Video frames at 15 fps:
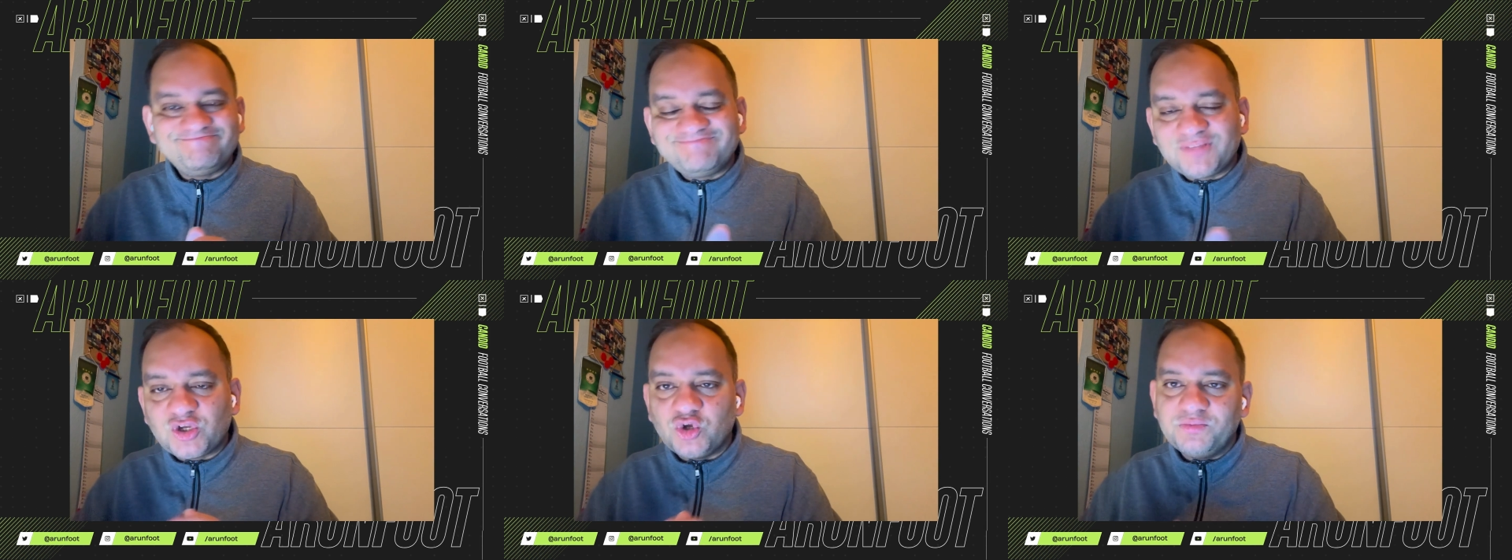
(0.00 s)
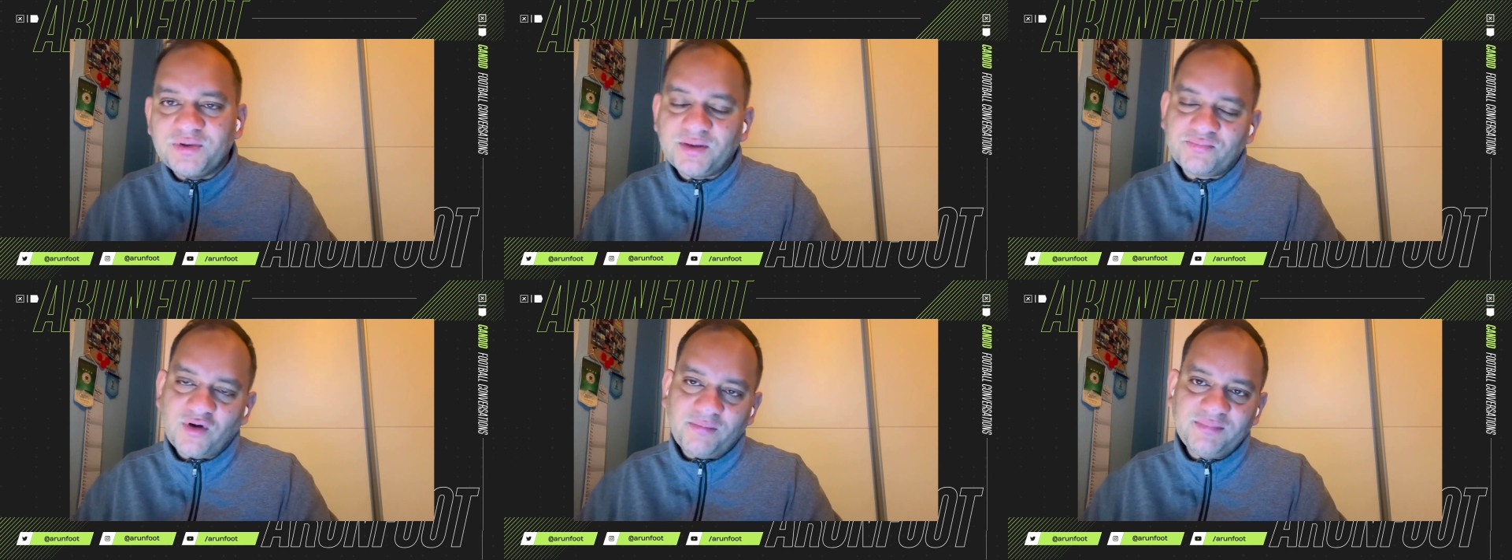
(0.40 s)
Could be a
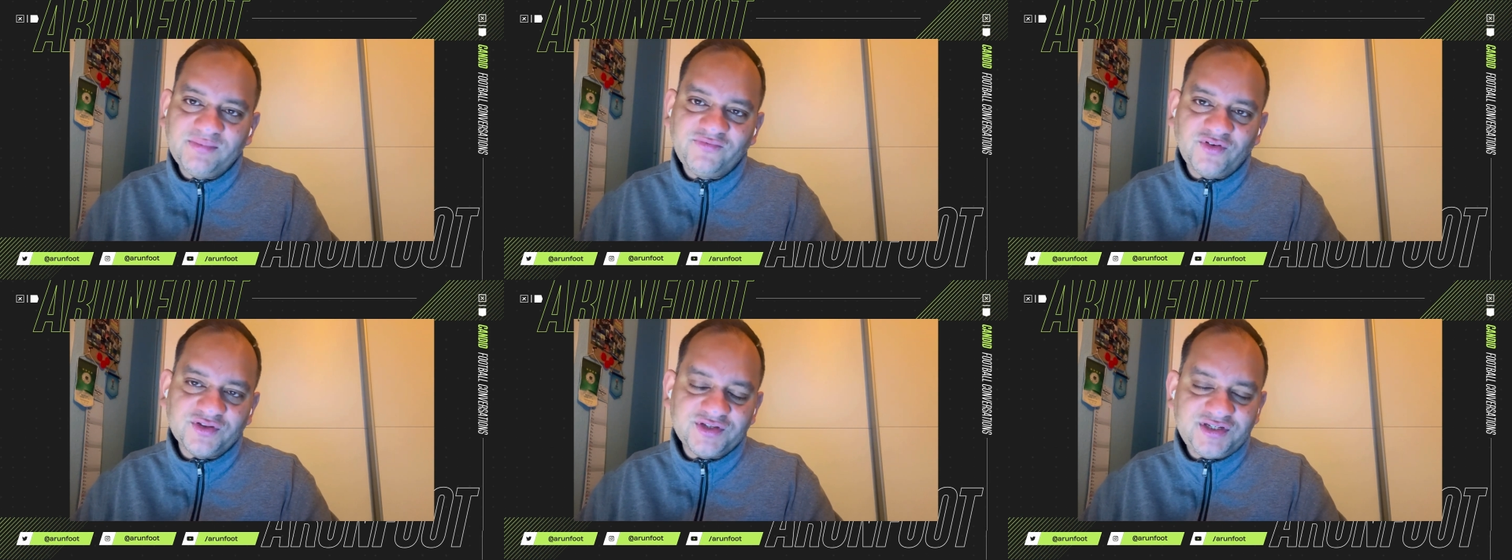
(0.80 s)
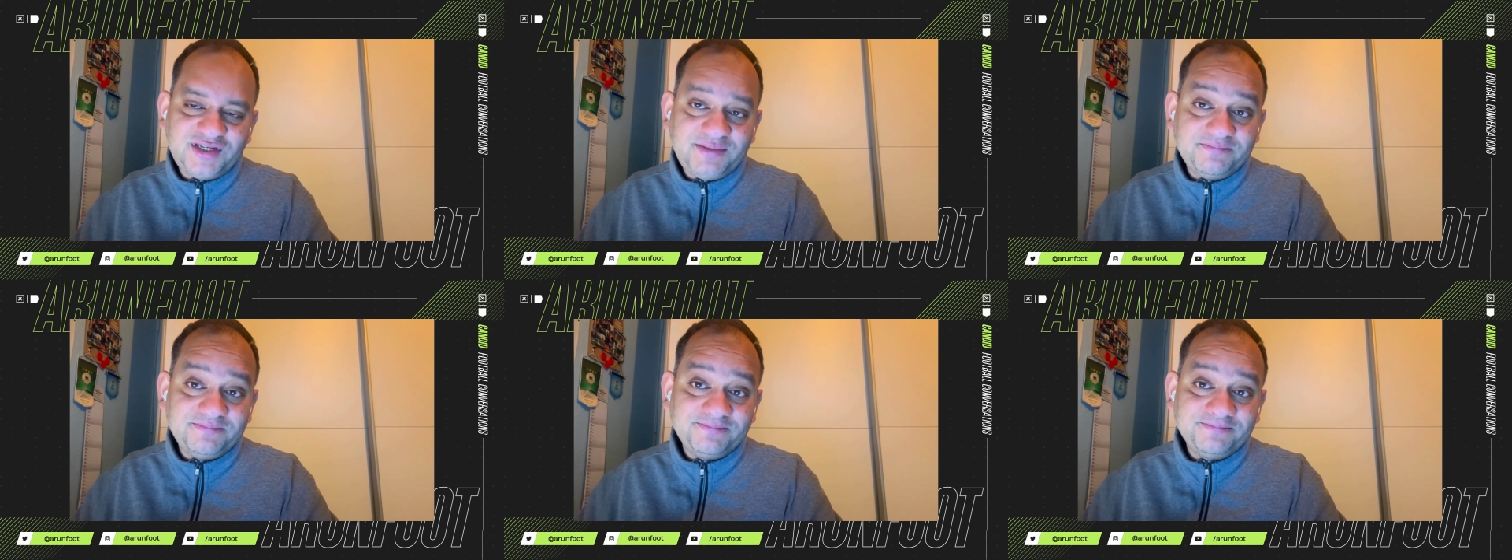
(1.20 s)
problem for the
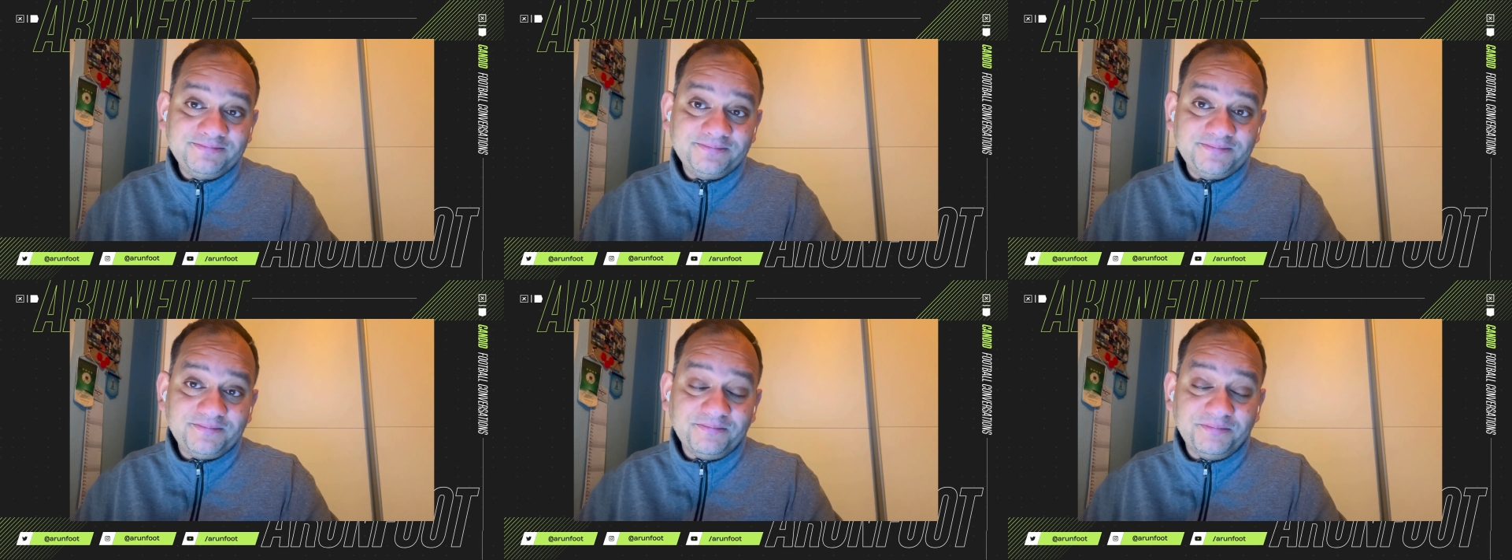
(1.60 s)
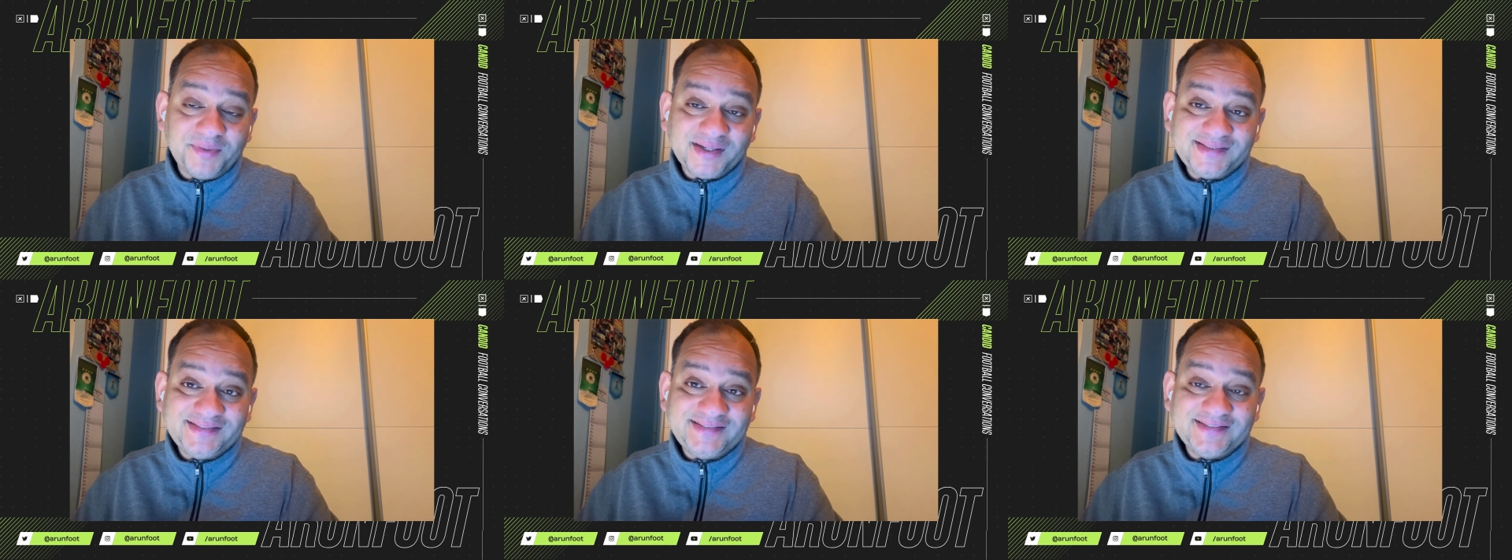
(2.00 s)
team.
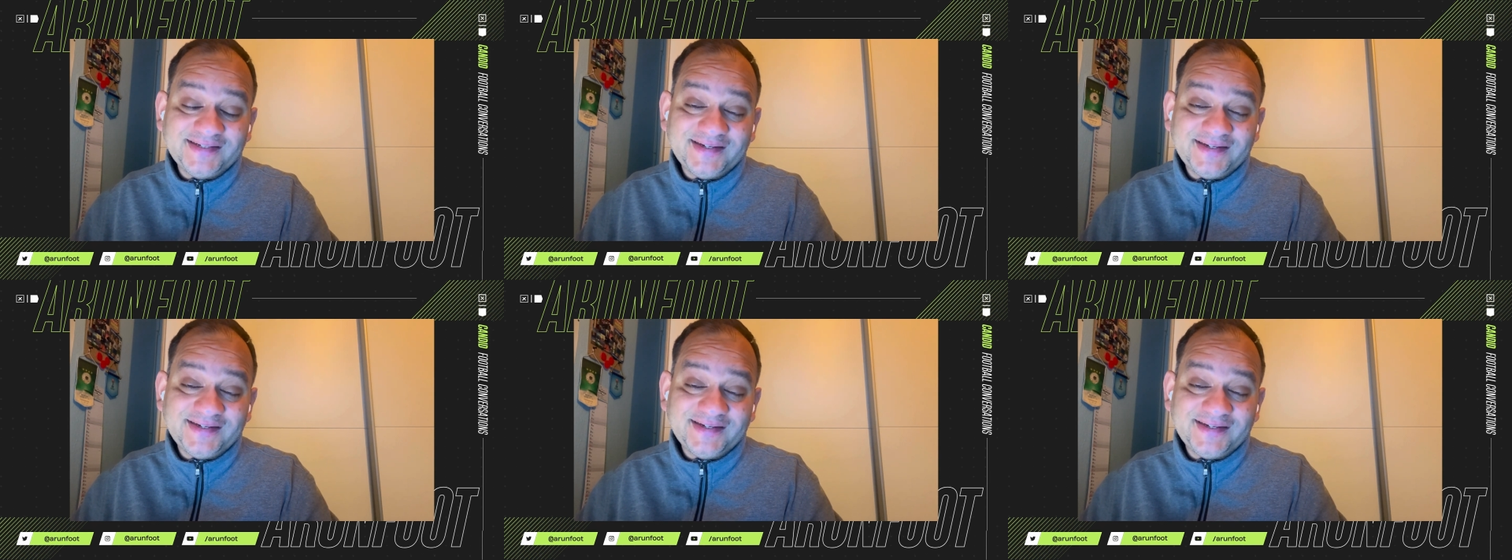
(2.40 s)
But